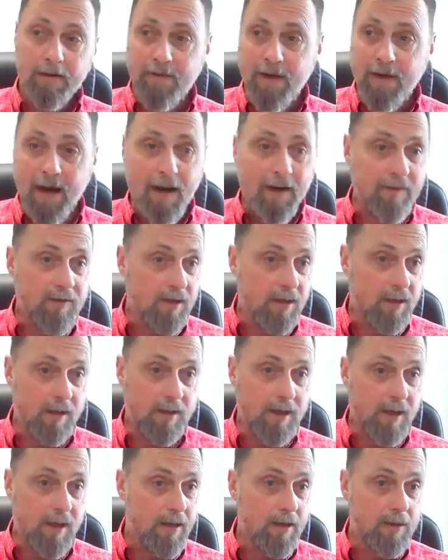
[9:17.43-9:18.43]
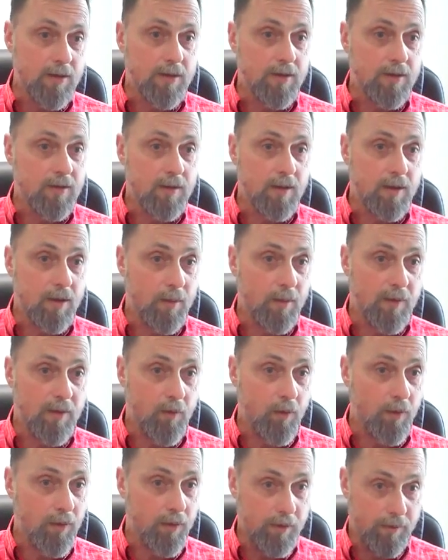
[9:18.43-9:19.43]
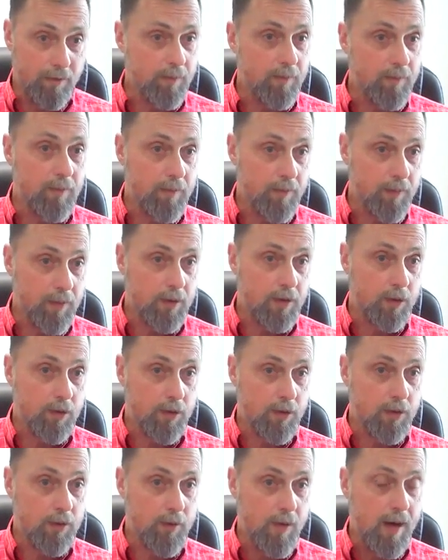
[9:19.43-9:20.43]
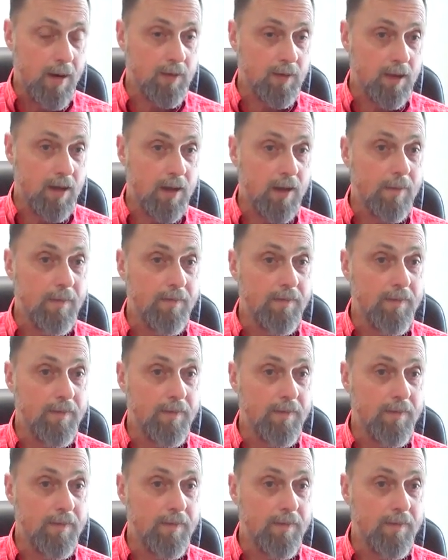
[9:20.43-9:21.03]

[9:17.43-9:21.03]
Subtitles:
5-10 days, before the petition's wrapped up.